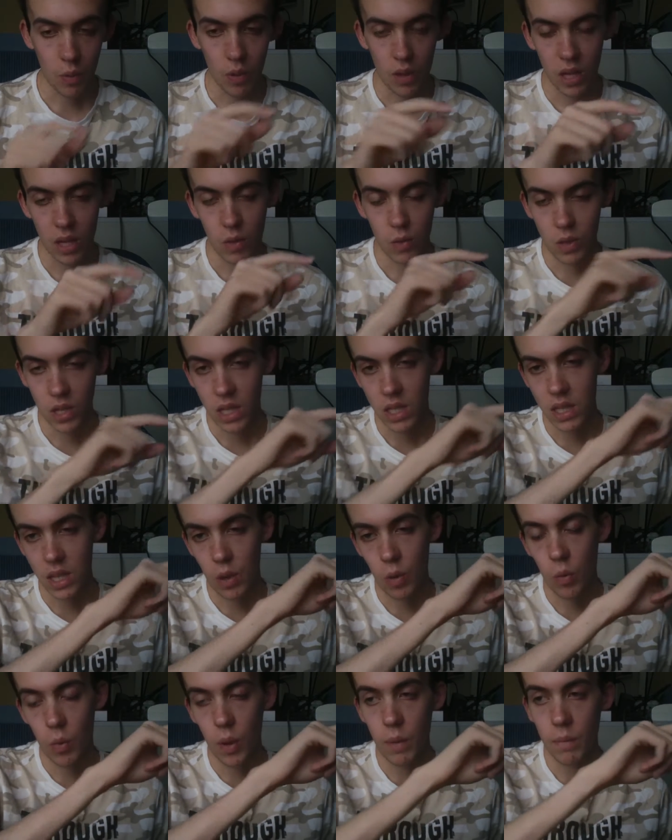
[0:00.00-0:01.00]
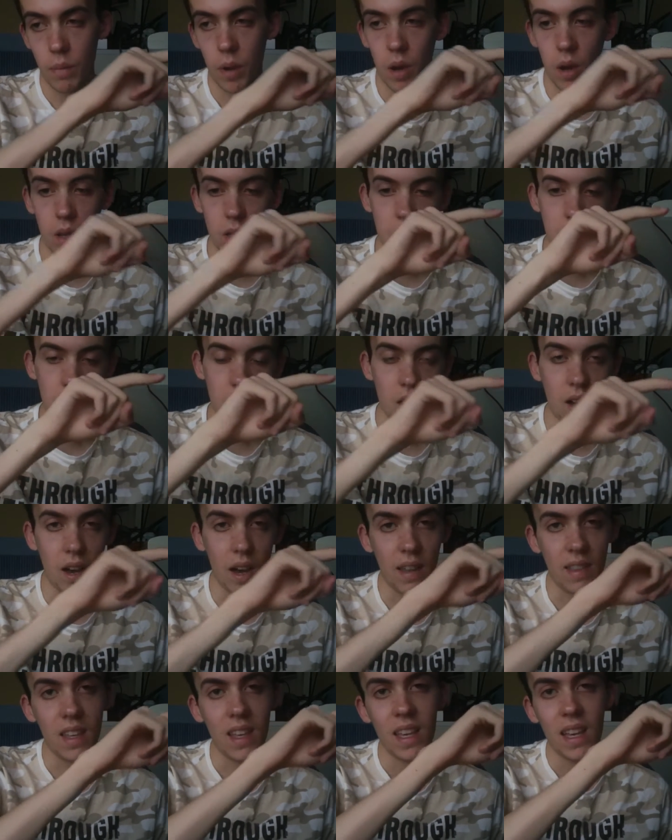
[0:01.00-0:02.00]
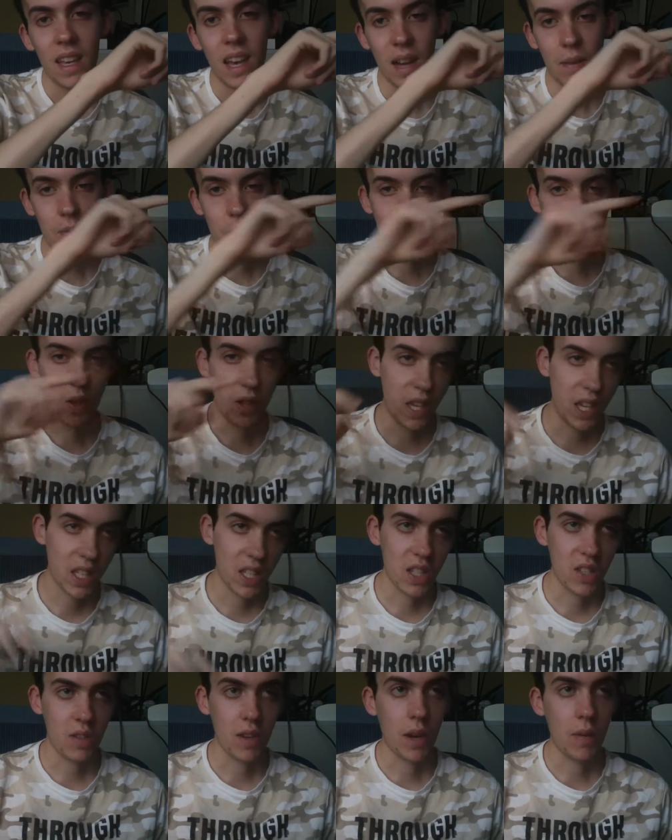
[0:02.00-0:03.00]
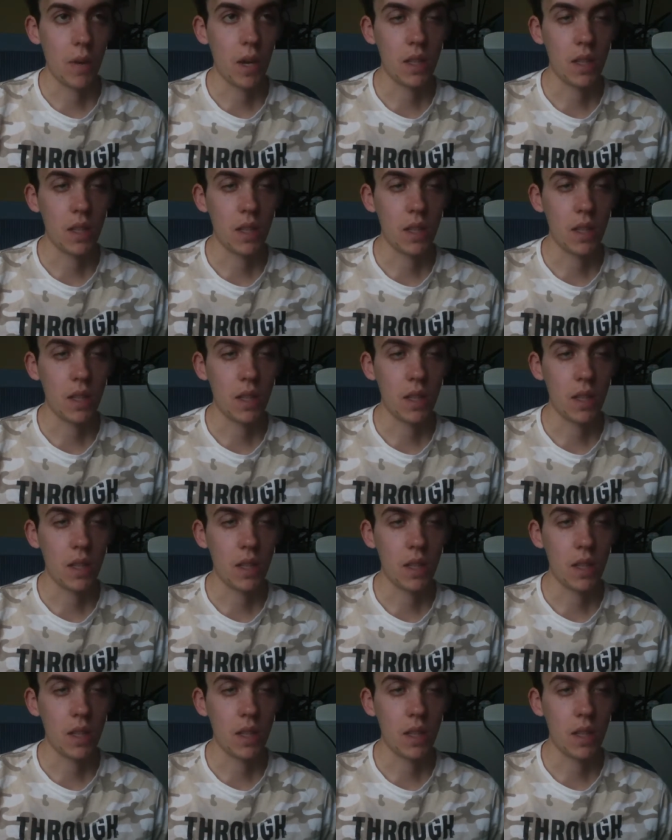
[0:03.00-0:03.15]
what they all did, they all went past our line and put it on Instagram.